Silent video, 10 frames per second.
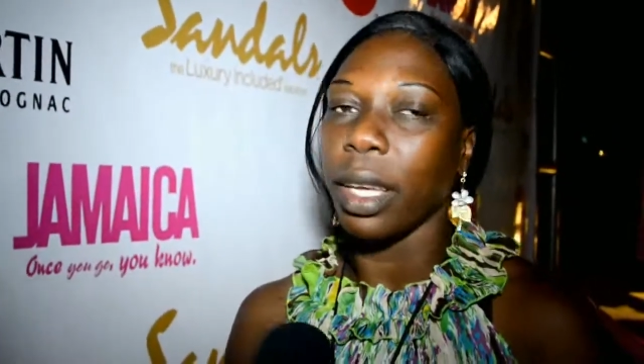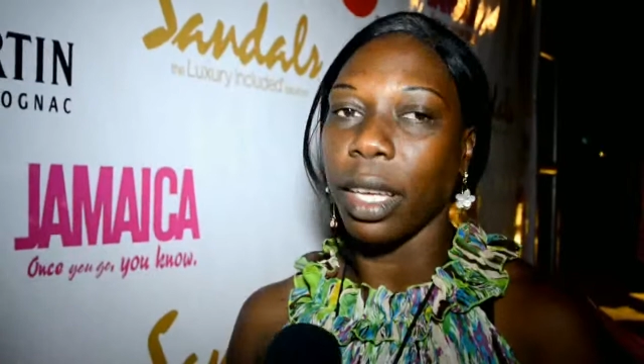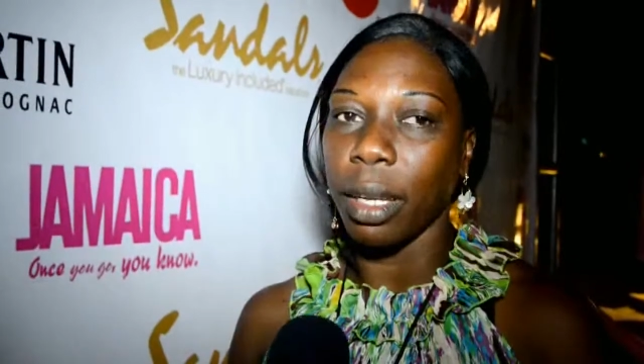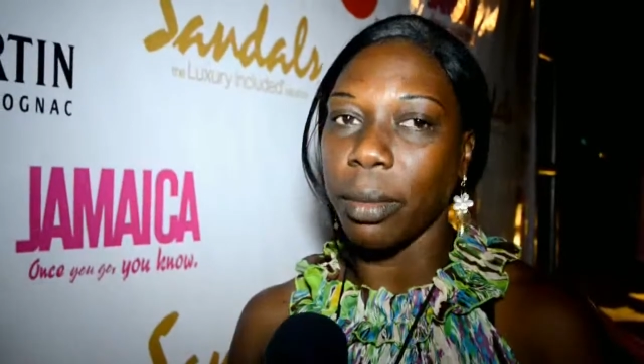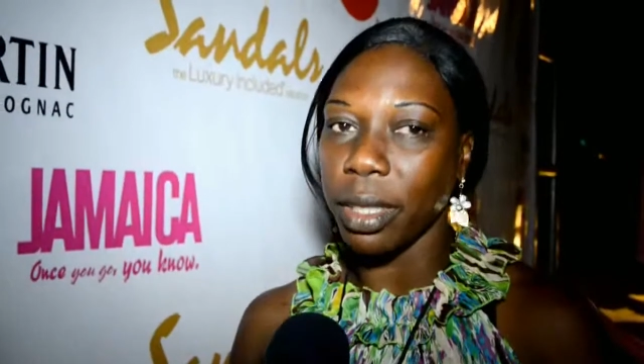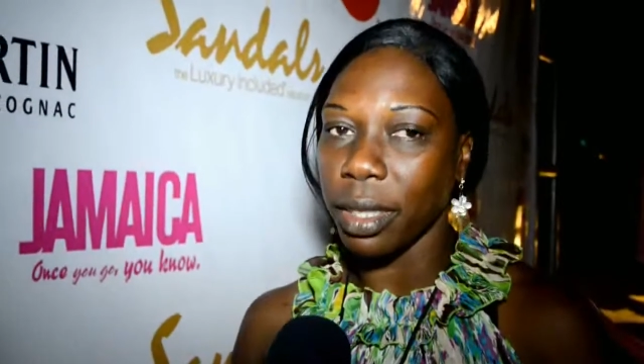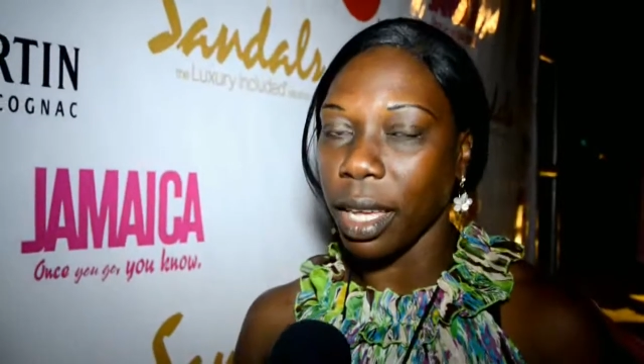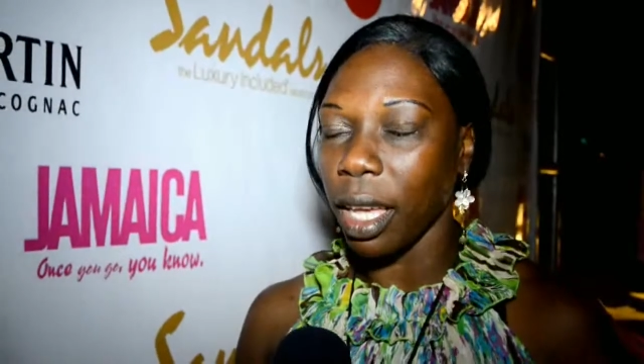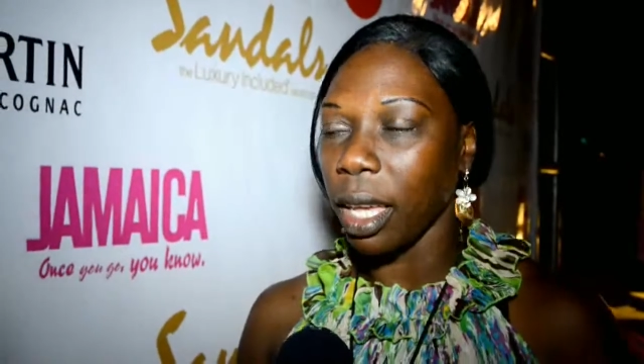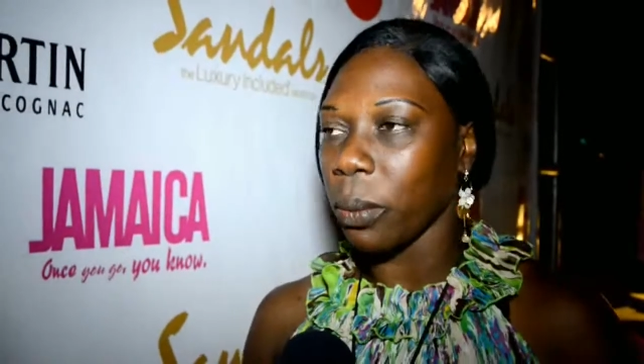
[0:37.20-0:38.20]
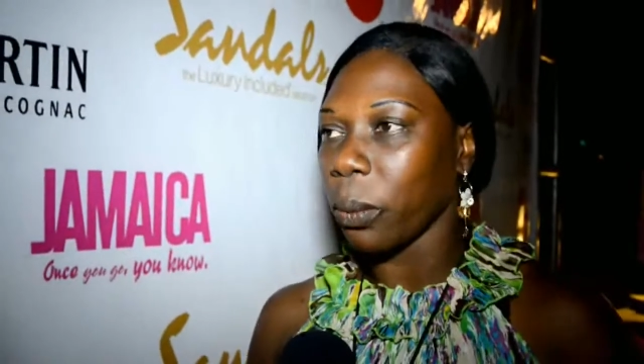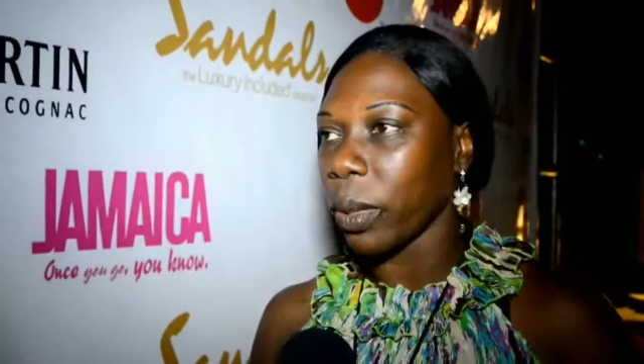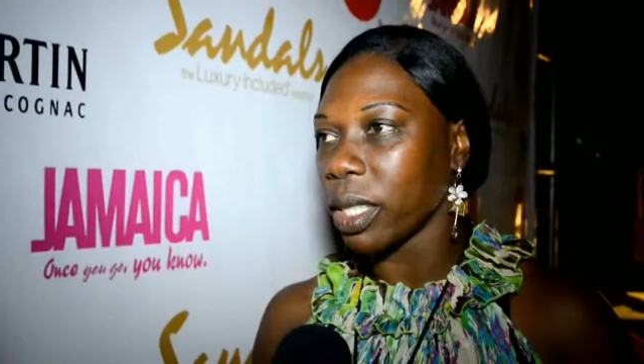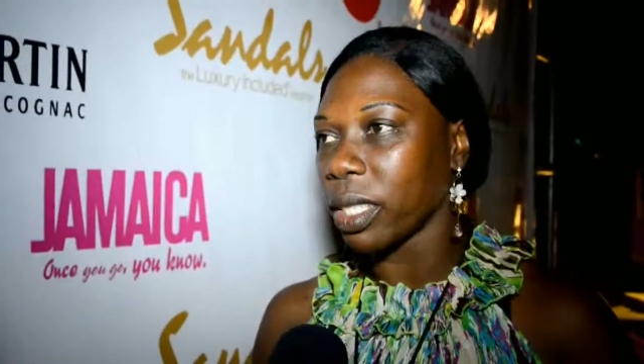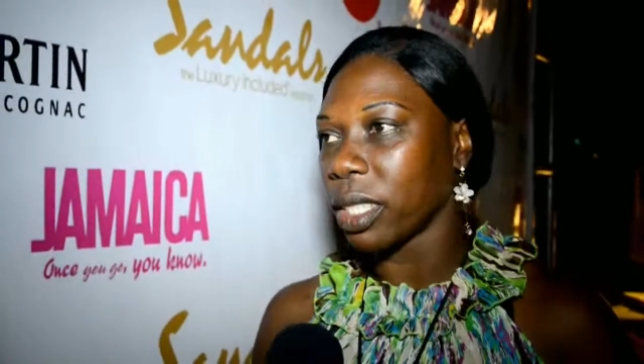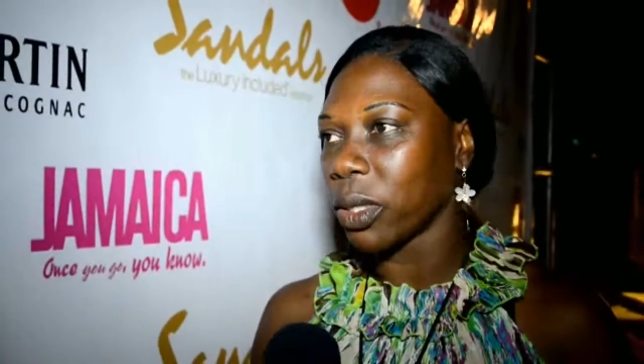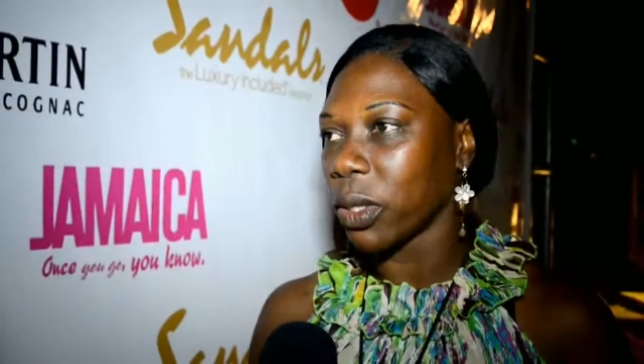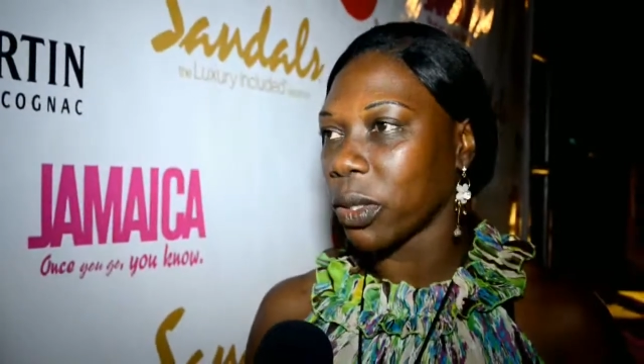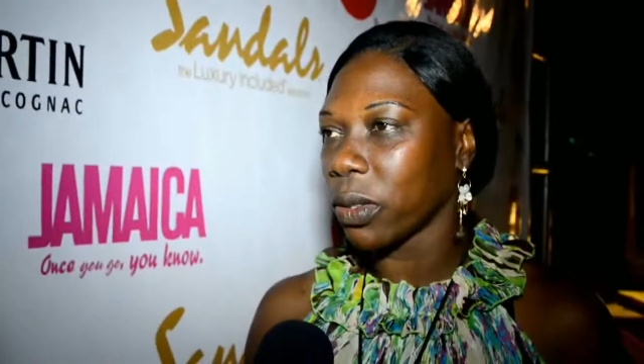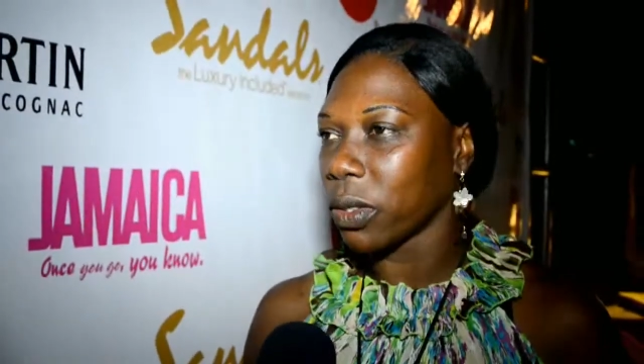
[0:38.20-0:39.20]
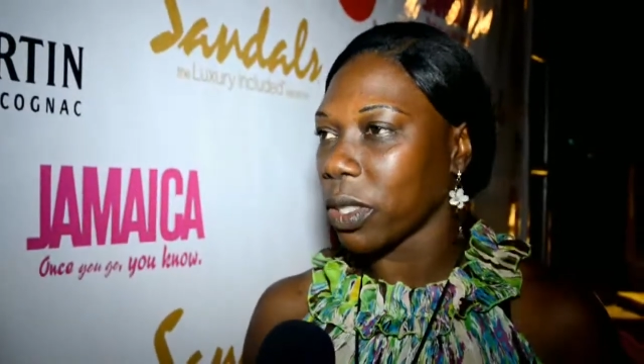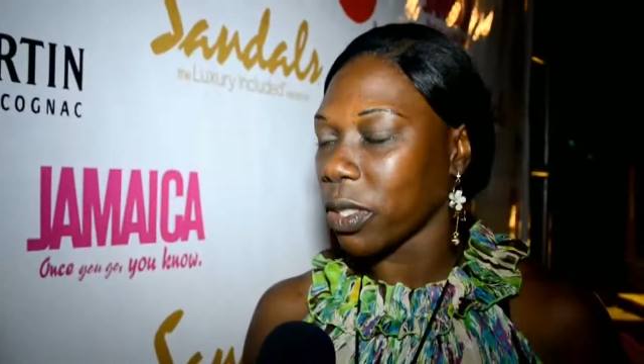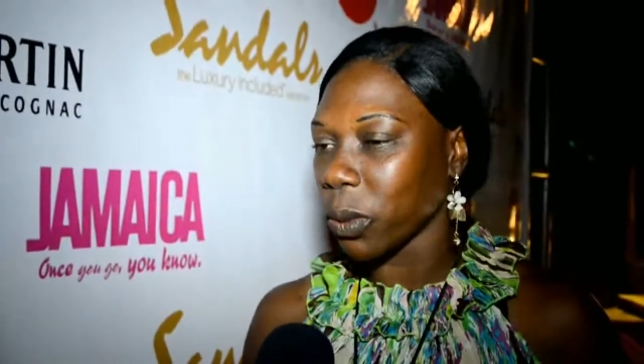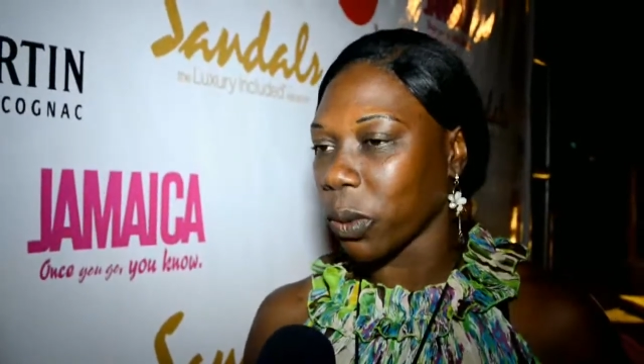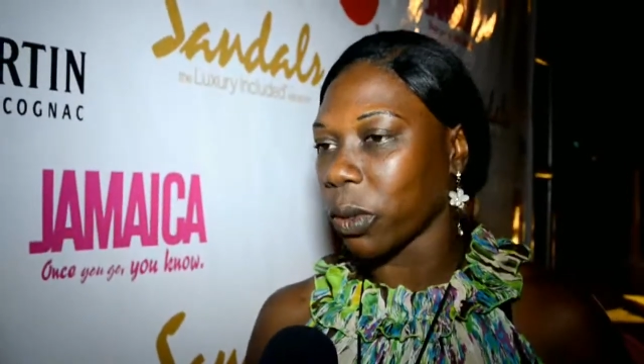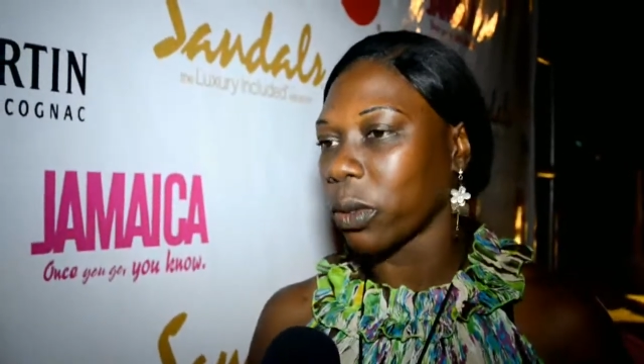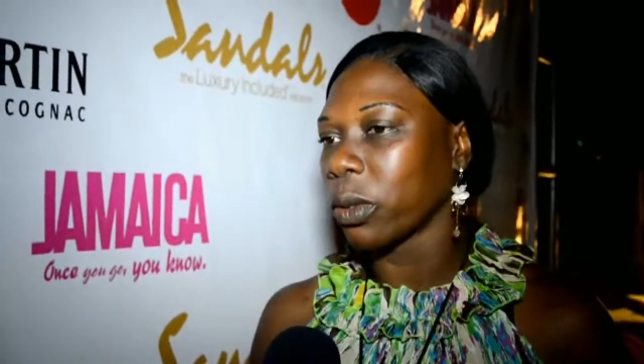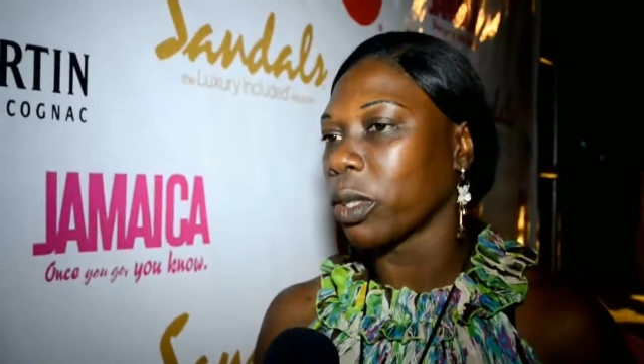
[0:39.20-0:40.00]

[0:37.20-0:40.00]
I went to the store